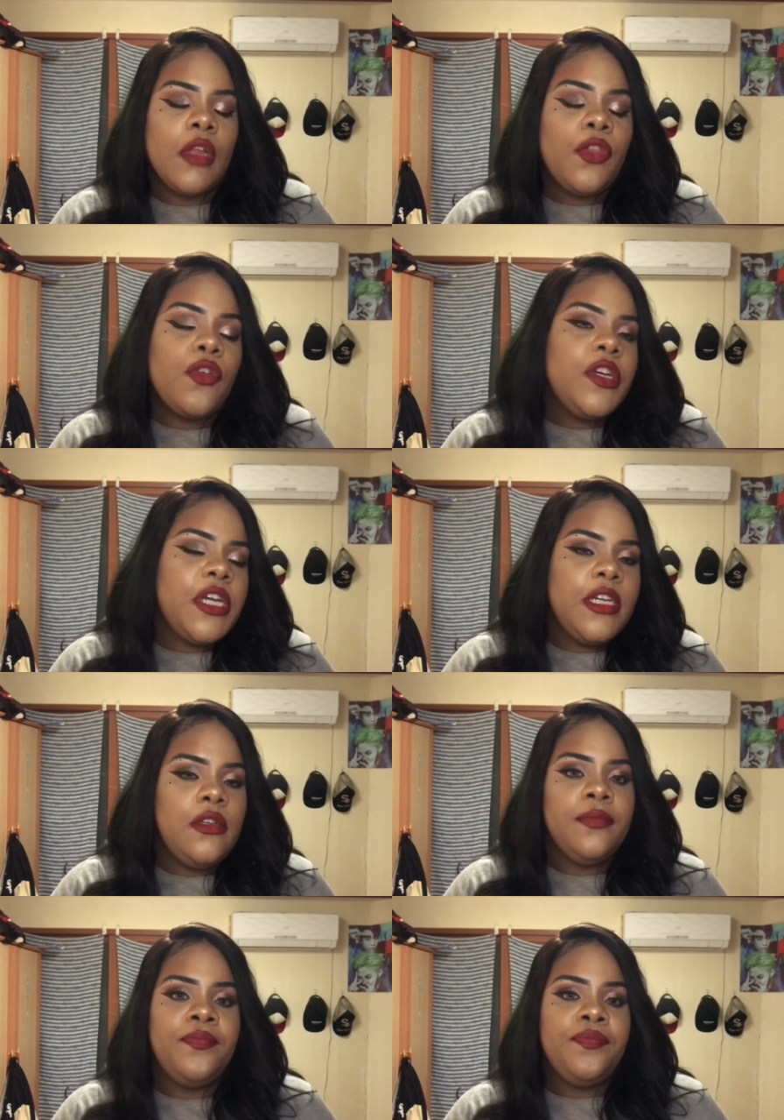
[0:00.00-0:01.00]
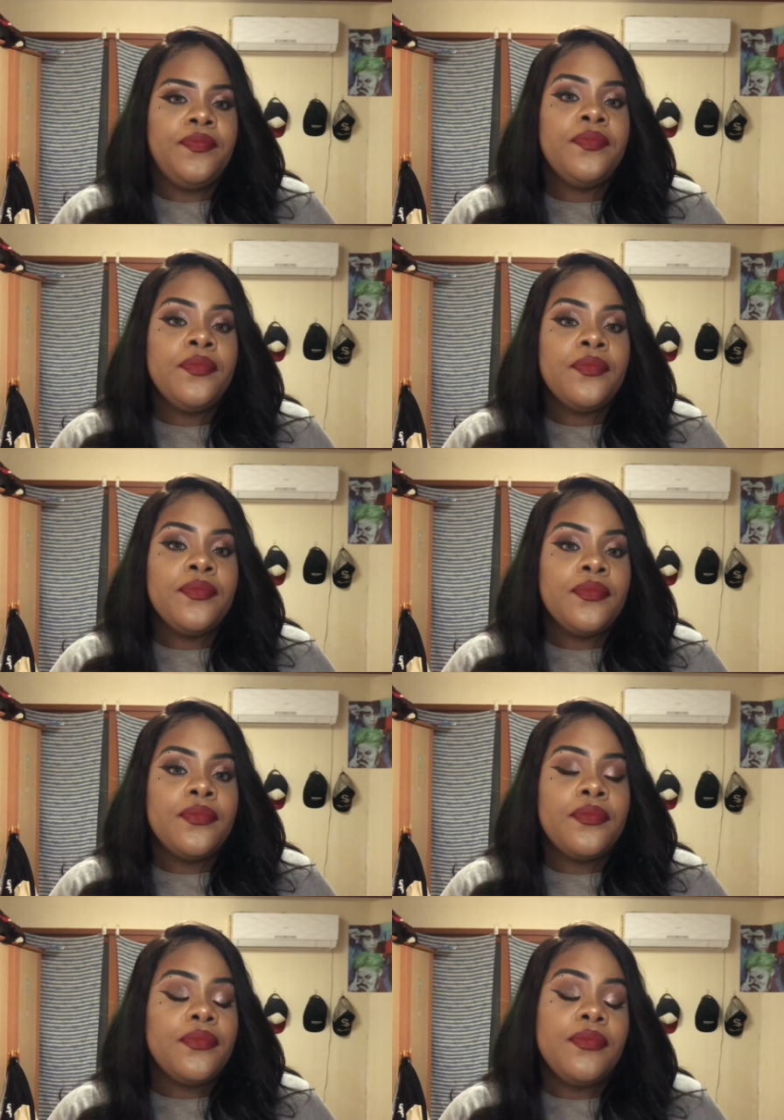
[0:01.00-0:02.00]
3 shades.
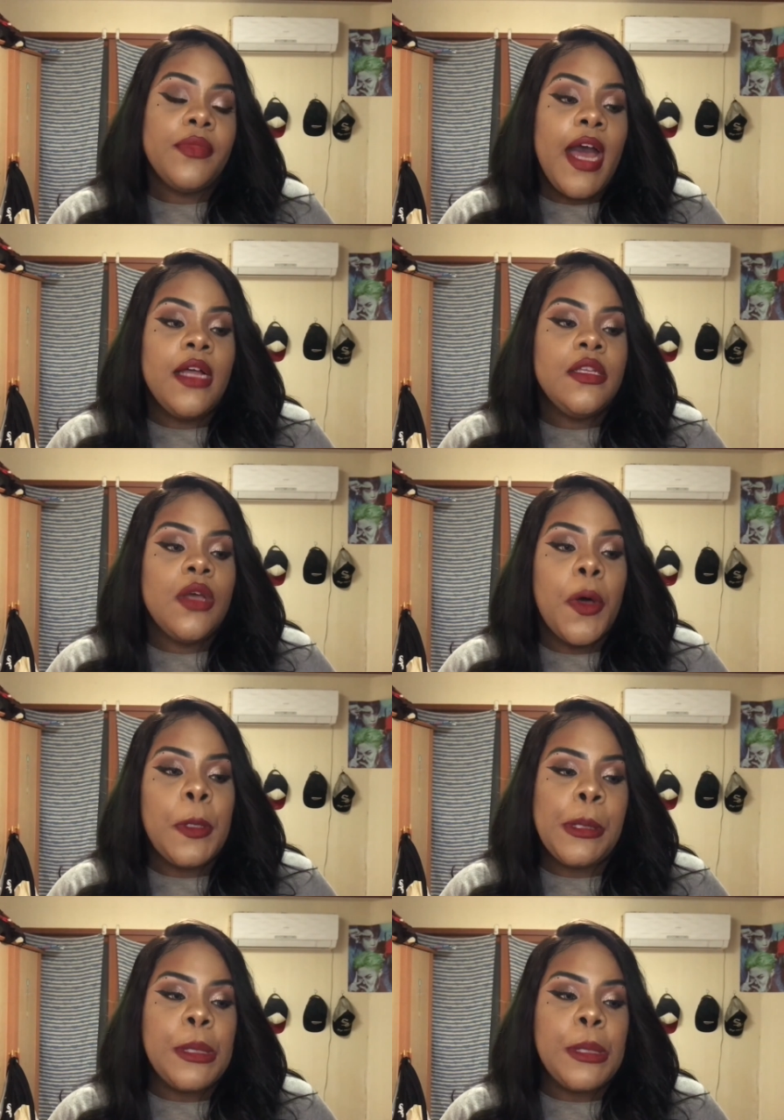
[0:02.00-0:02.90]
Yeah, so,